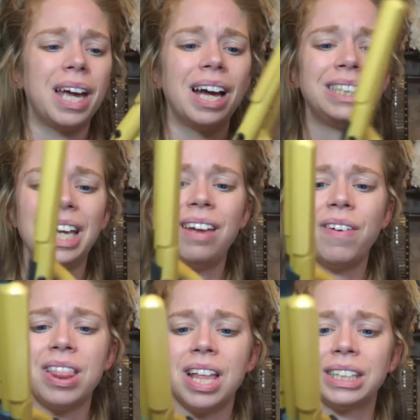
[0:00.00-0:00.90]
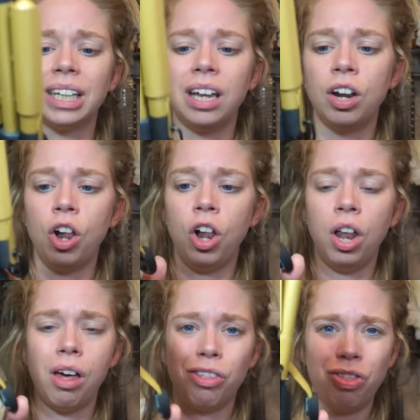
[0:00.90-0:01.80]
because even this
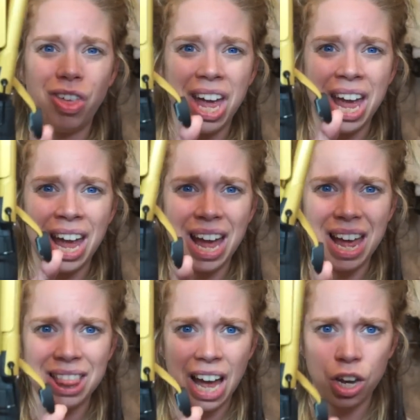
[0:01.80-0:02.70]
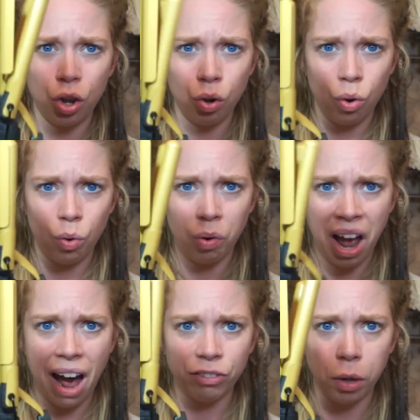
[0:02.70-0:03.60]
little thing that you
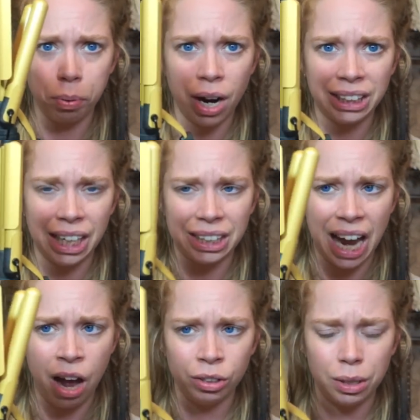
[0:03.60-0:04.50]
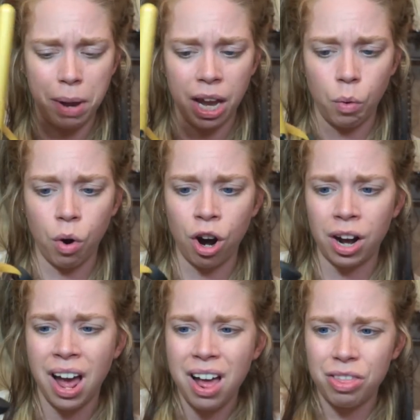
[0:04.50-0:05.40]
have to press it down to make it
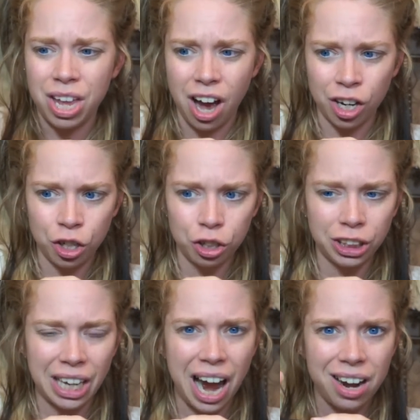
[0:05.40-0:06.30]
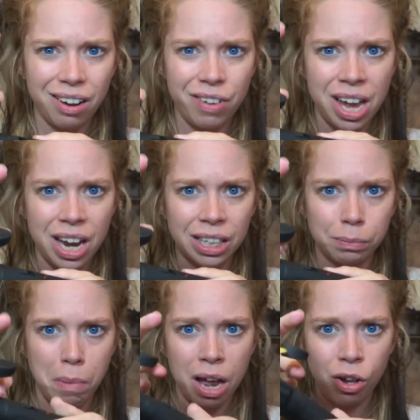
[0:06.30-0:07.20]
work, the underside of it is
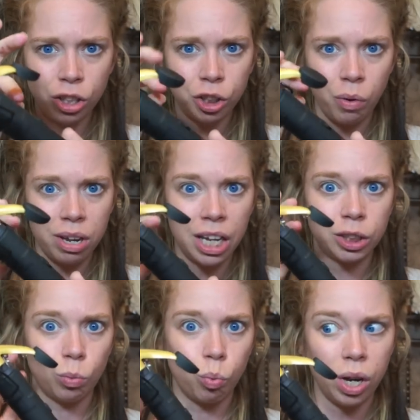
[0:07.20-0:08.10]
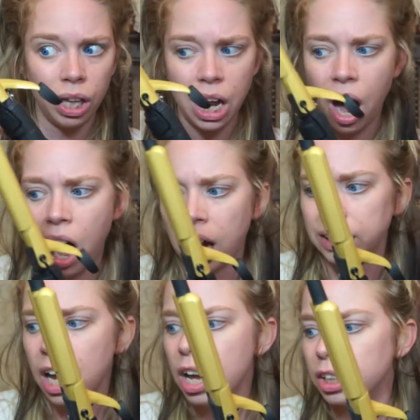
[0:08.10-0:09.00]
metal, so it gets really
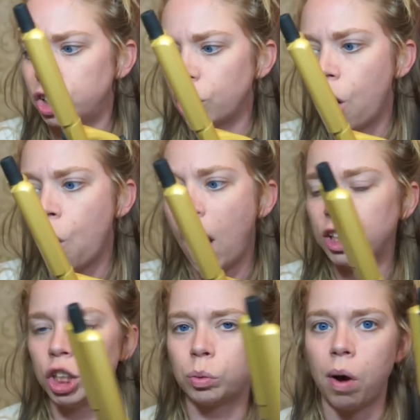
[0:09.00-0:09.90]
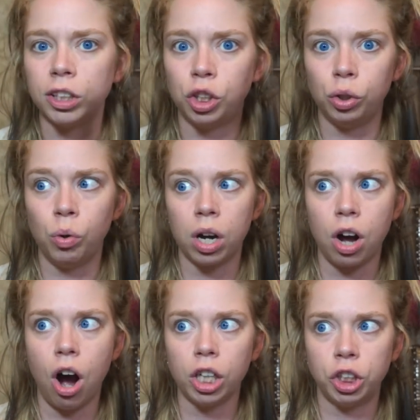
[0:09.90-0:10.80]
hot. So I just want to
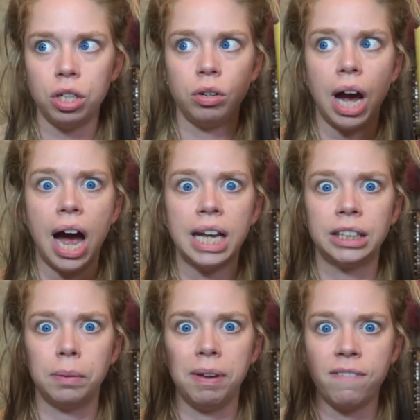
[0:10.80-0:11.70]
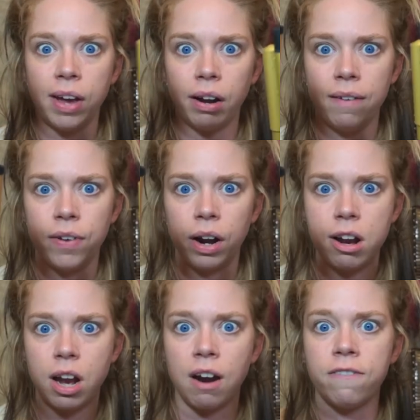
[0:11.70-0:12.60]
caution you guys to be very,
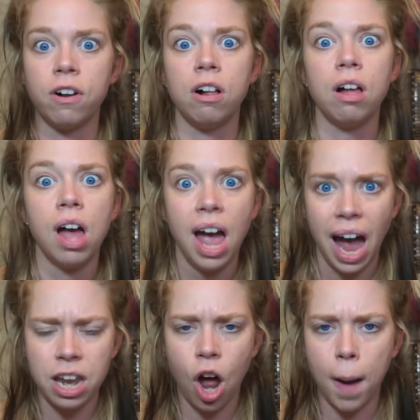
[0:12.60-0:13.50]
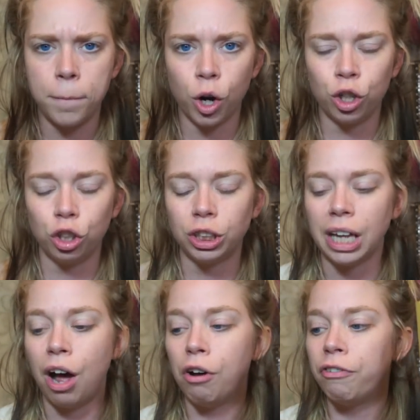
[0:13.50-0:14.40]
very careful and not burn
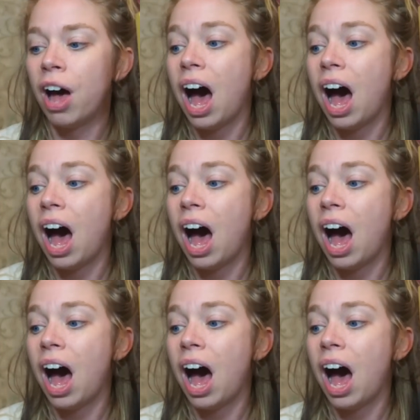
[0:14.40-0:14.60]
yourself.